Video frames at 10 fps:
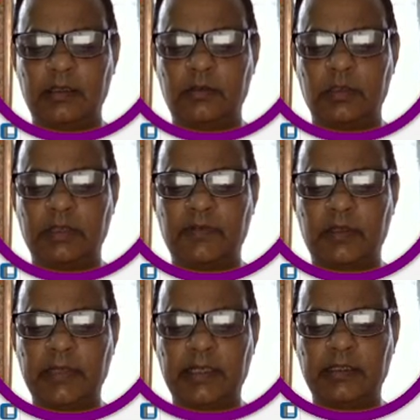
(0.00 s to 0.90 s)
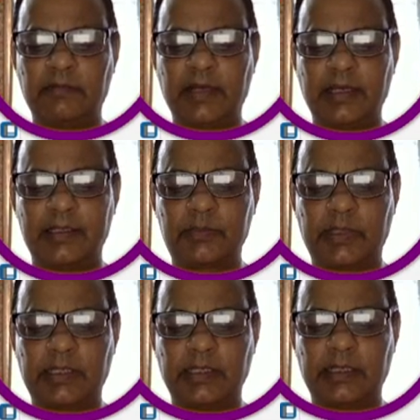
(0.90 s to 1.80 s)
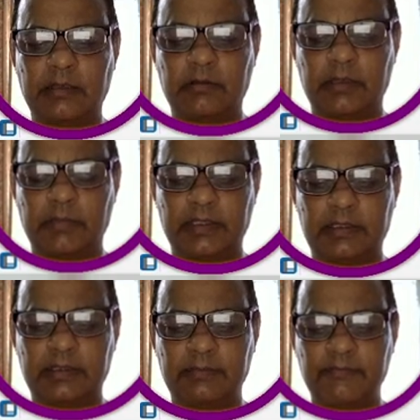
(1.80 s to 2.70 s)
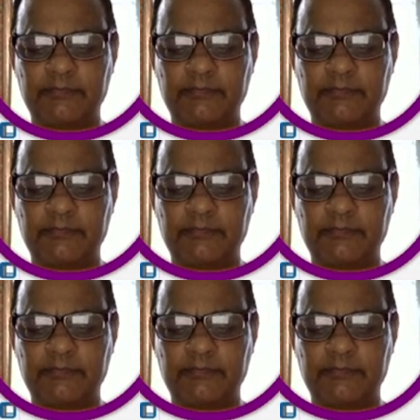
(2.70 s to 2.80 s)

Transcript: to reformat the file as per their requirements.